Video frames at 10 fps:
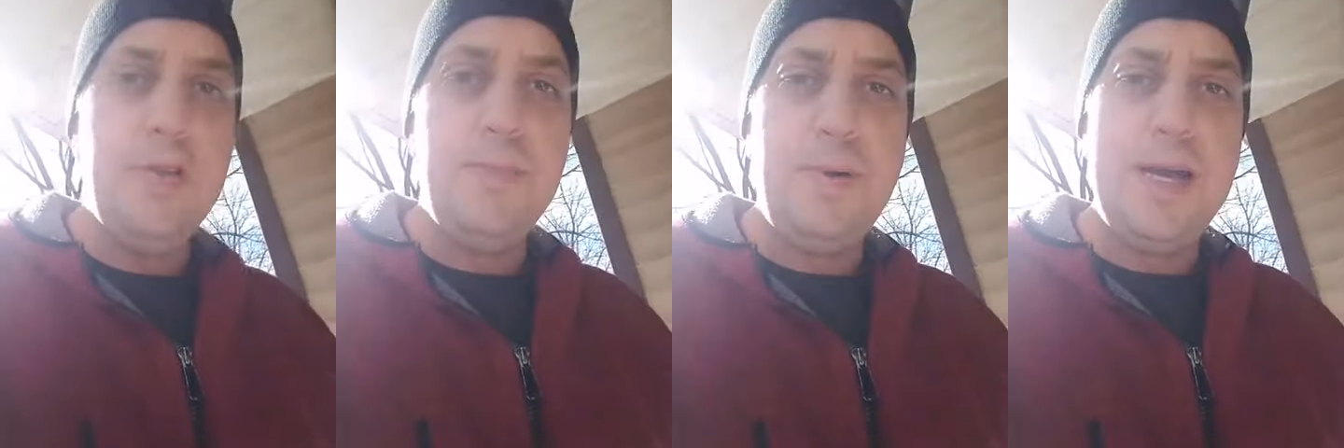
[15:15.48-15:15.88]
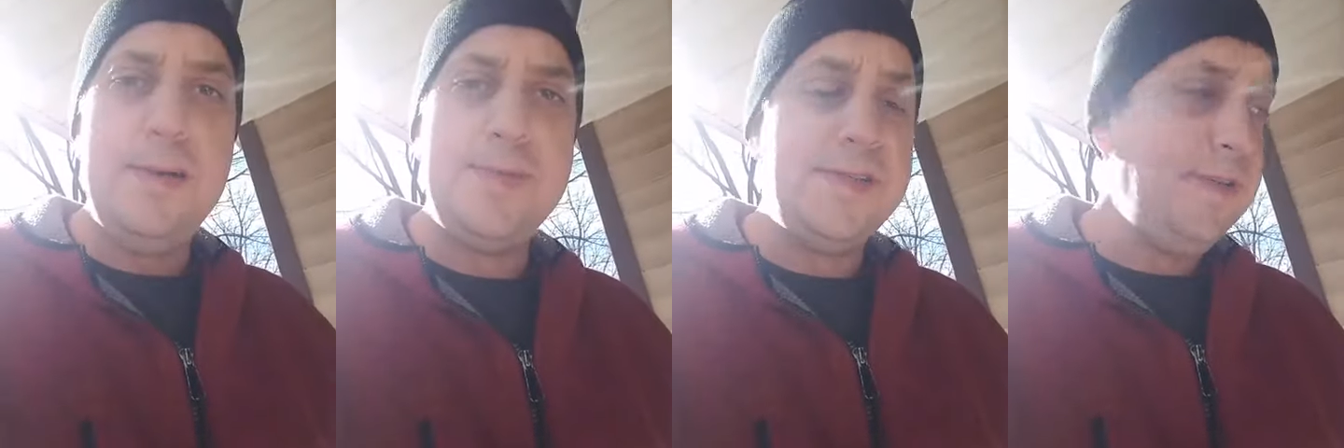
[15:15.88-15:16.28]
on the
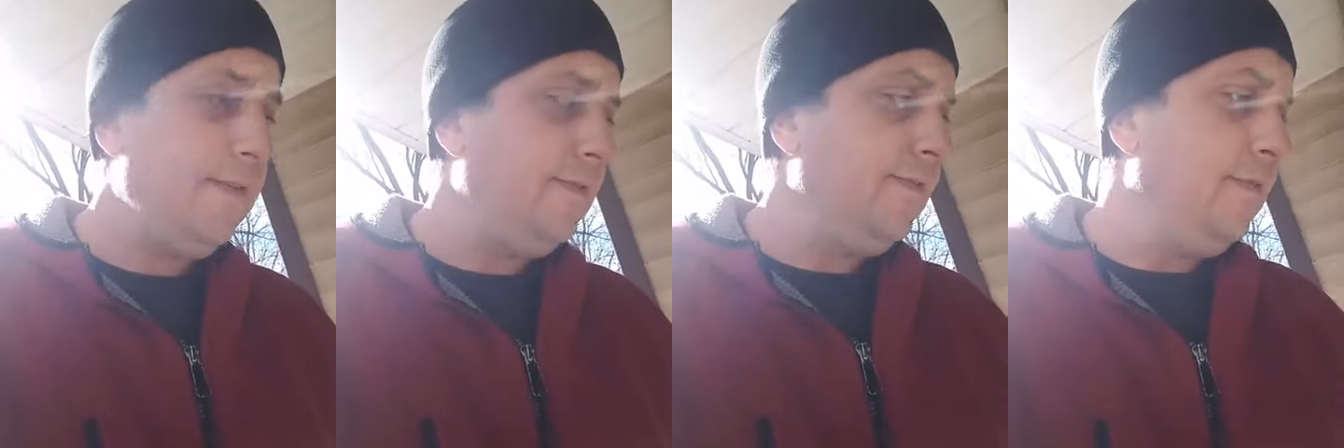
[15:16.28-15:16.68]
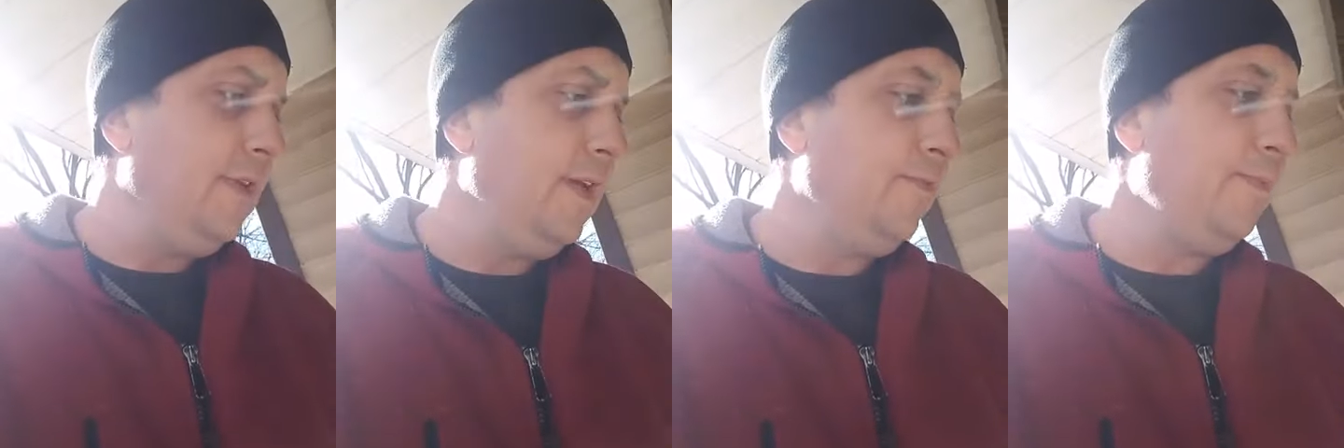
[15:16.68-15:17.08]
pipes,
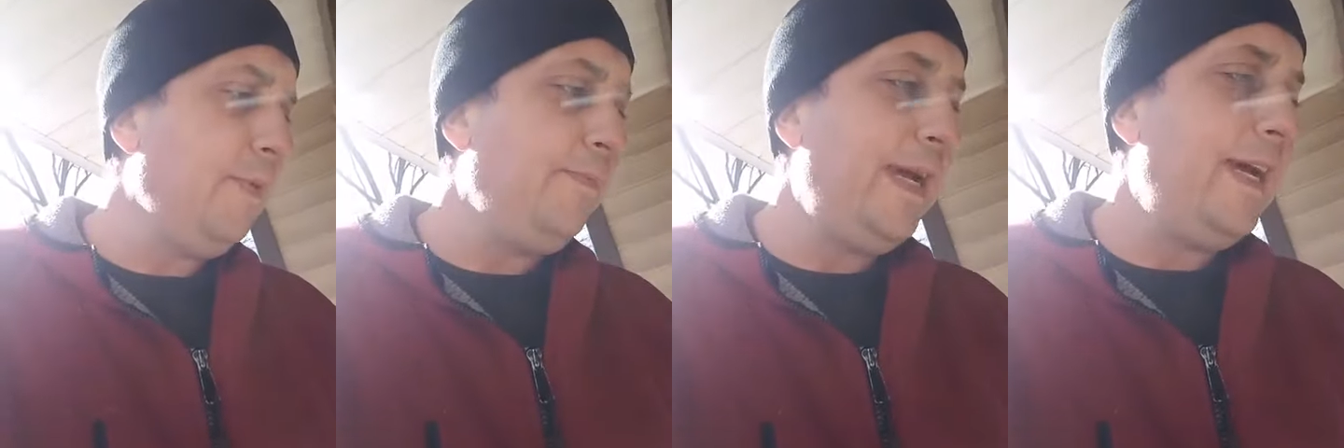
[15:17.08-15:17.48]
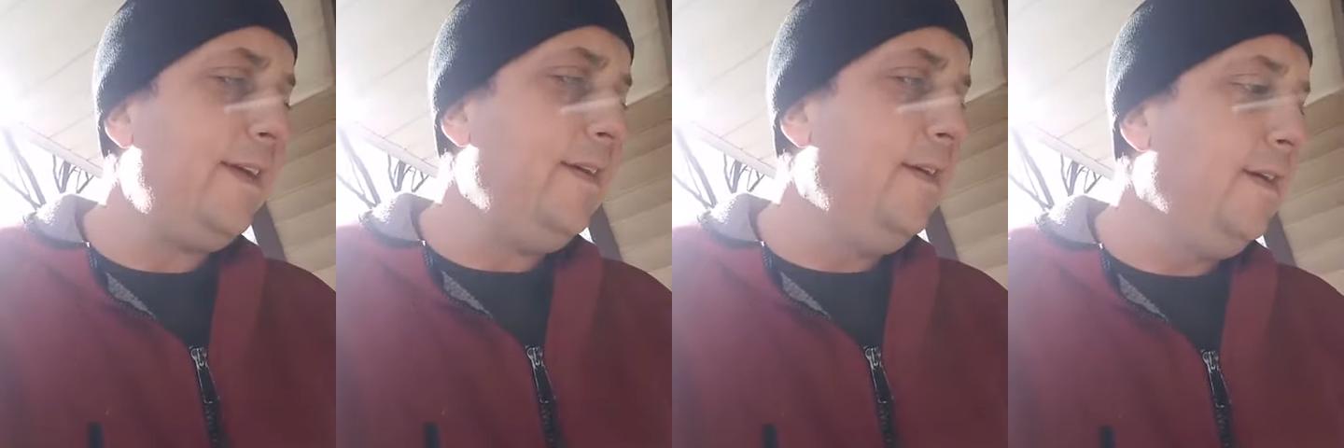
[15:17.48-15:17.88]
it would have been
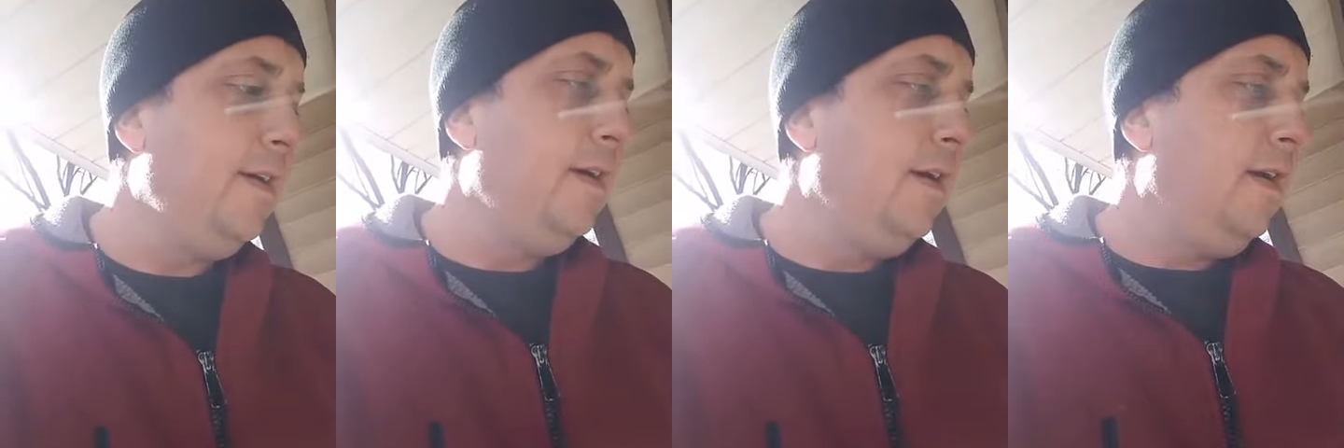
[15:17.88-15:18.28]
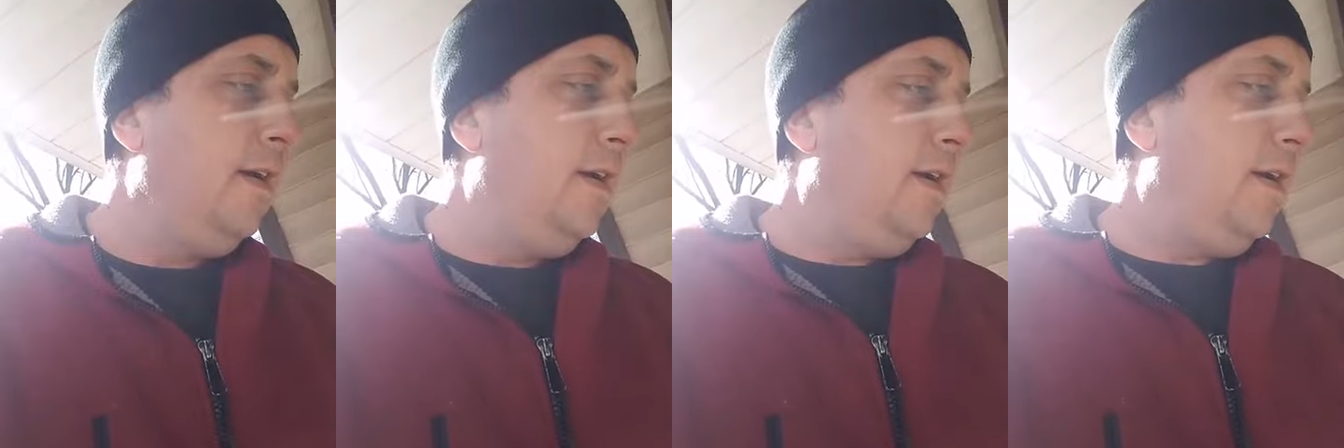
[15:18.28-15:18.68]
bad
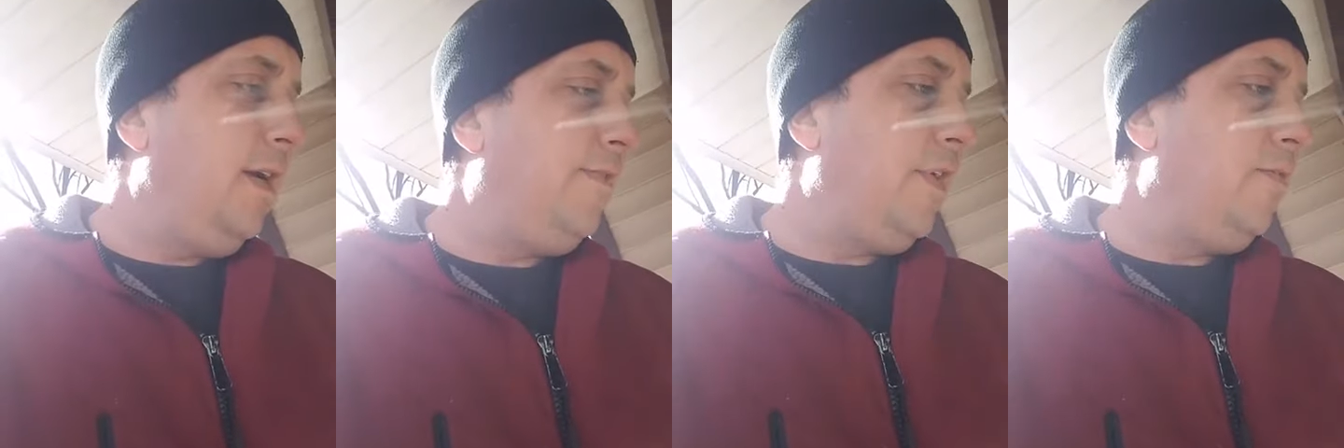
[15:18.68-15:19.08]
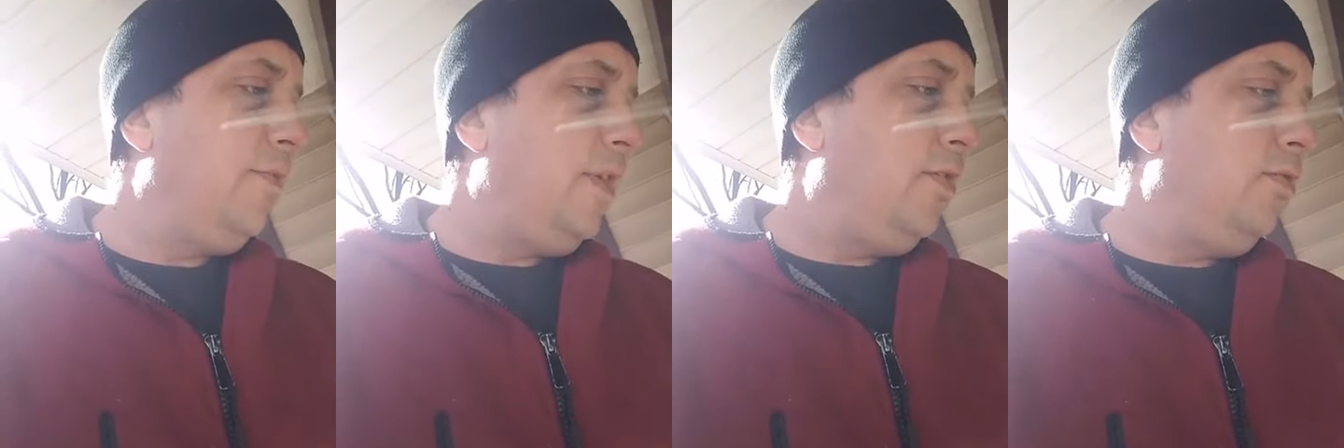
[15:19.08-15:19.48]
if they
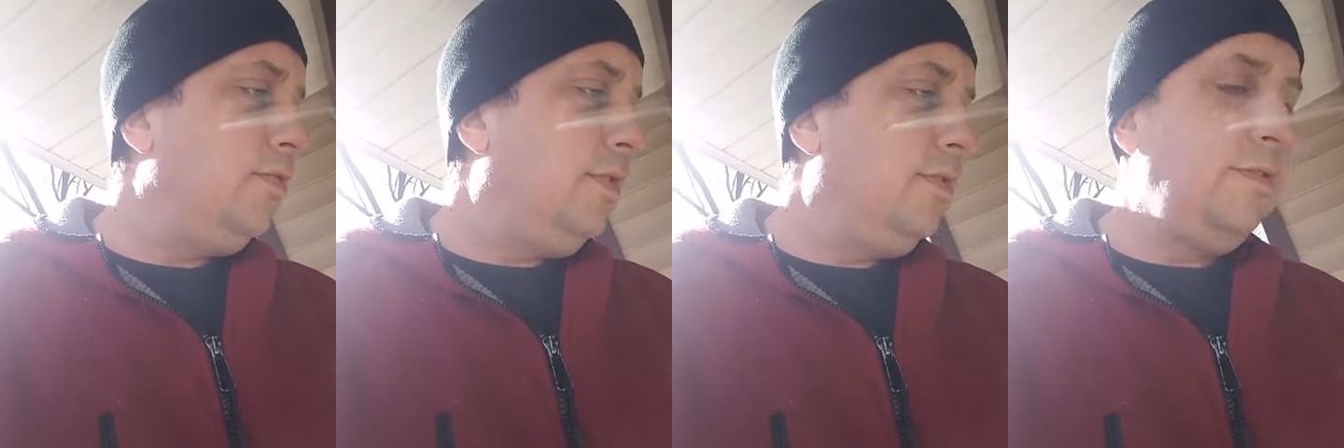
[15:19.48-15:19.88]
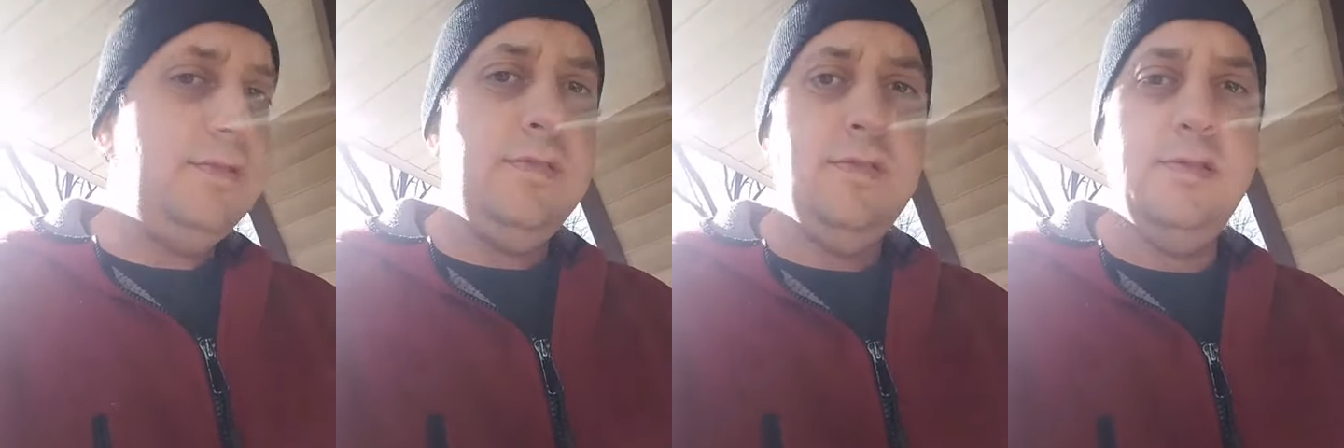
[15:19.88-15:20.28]
were the old
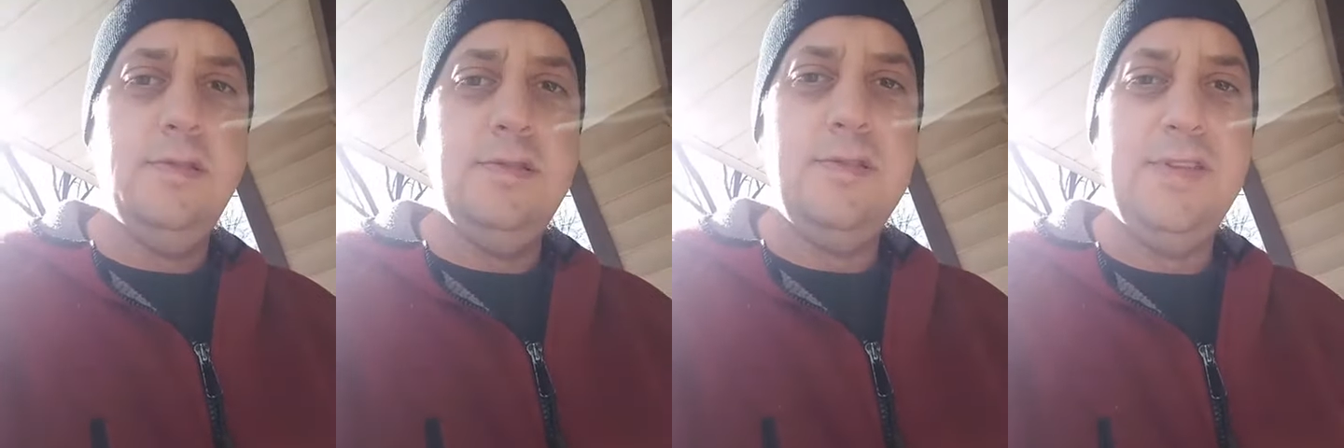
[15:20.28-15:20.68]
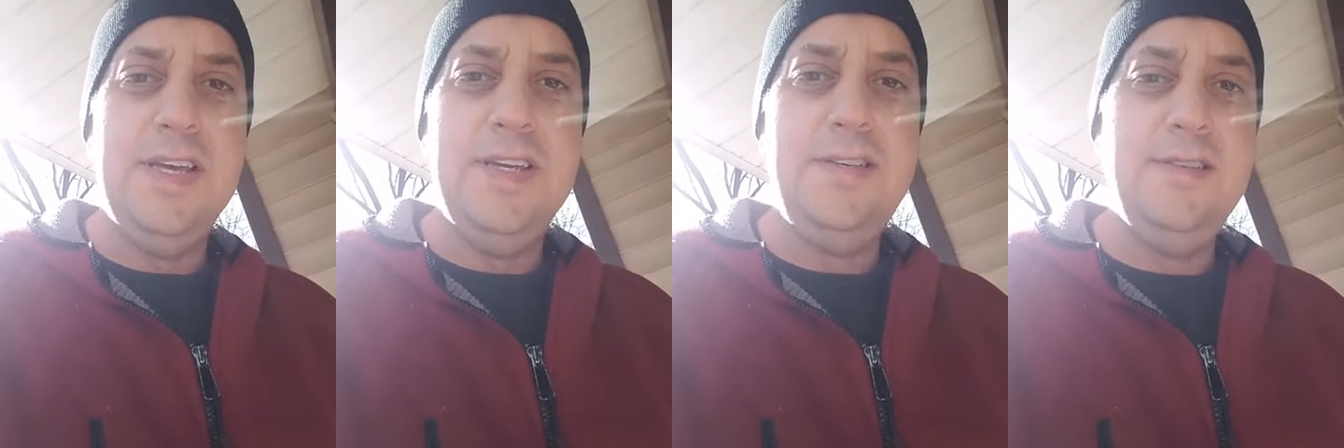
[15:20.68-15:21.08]

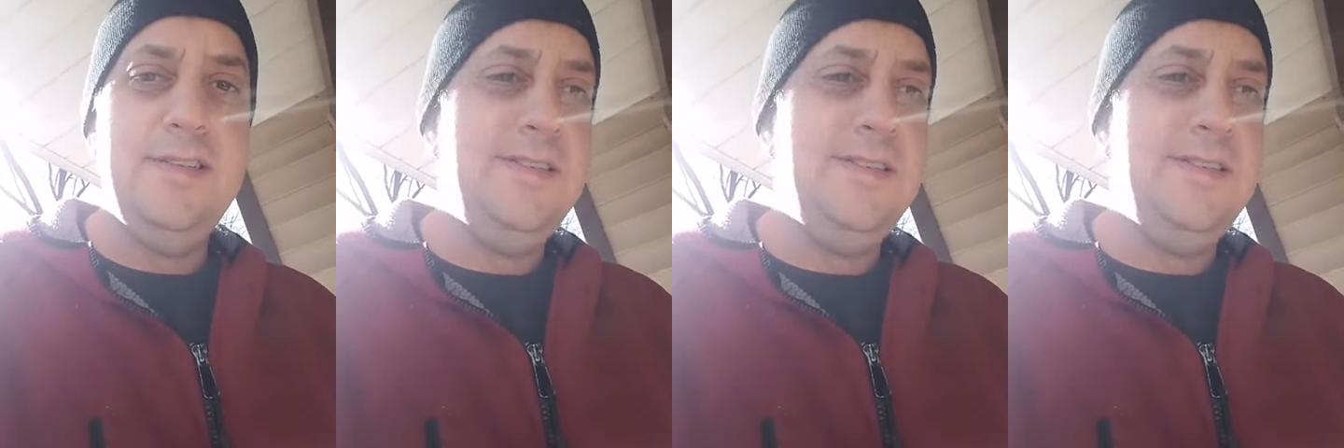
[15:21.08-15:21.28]
lead